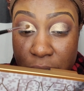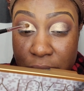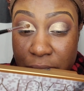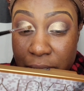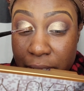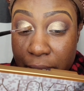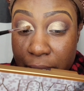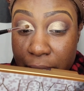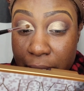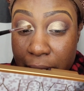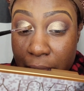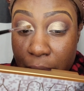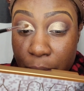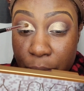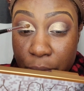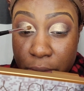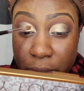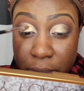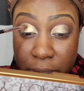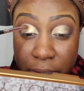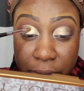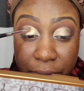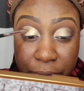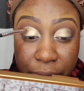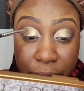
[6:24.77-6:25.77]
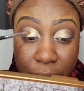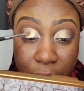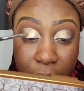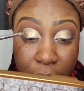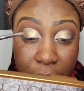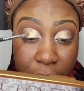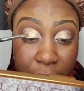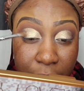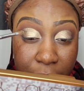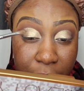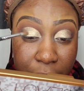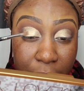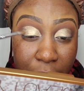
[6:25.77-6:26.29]
once again i will leave the
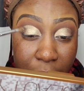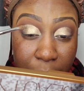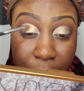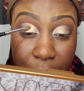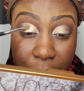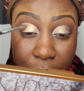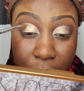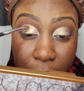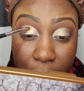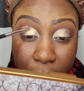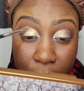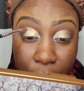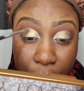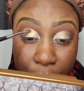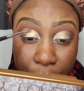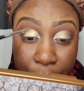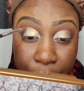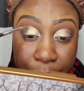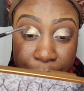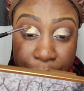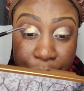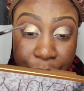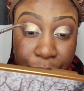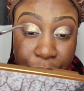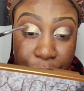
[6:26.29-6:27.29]
link down below